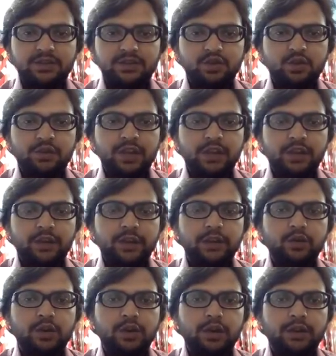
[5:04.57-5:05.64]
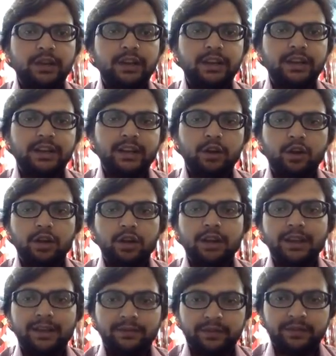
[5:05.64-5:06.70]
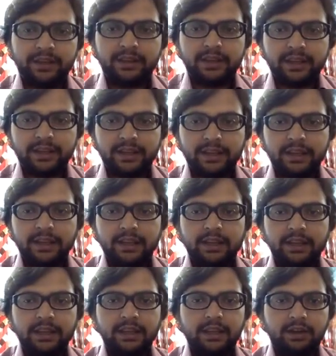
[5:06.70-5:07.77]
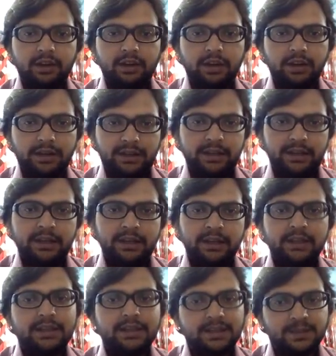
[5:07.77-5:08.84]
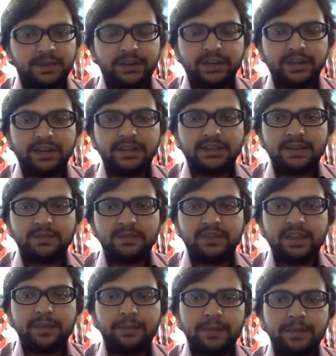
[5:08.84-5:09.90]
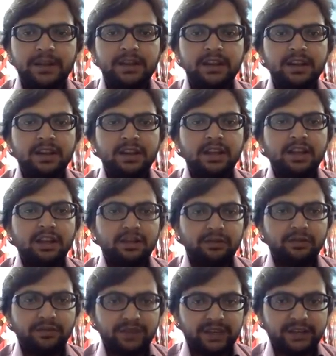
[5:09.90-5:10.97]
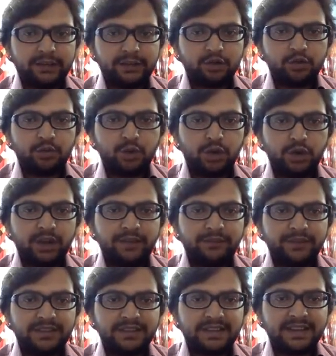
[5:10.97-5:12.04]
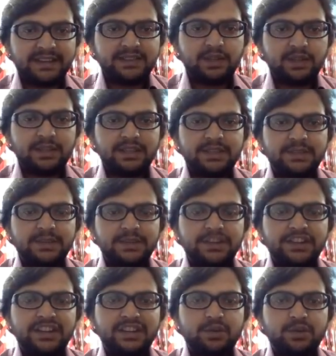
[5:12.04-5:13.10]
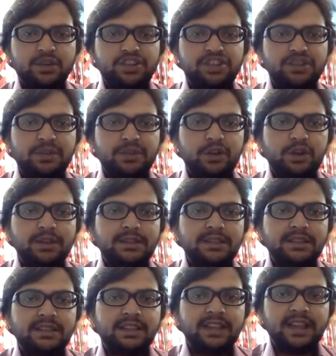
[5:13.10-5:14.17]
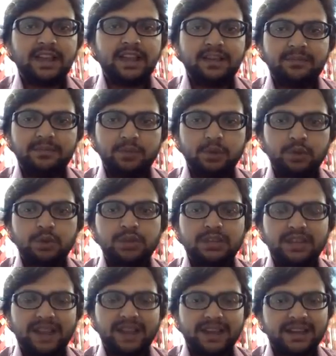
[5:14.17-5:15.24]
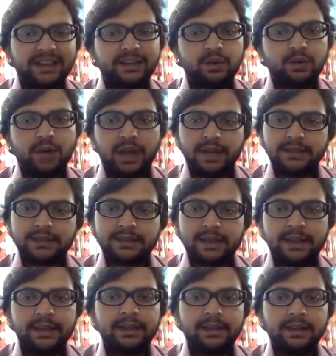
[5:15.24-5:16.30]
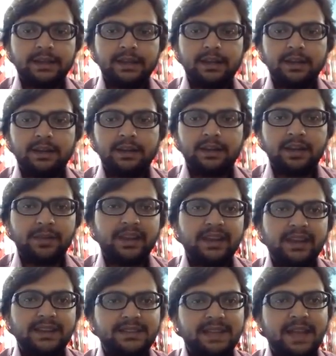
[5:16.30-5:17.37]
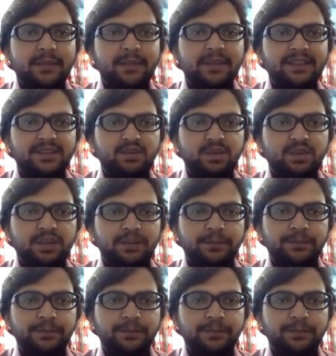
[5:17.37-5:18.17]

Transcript: So we are going to cover in and all everything in this particular subject, but we need to more emphasize on this particular question because they are most likely to ask in coming exam as well.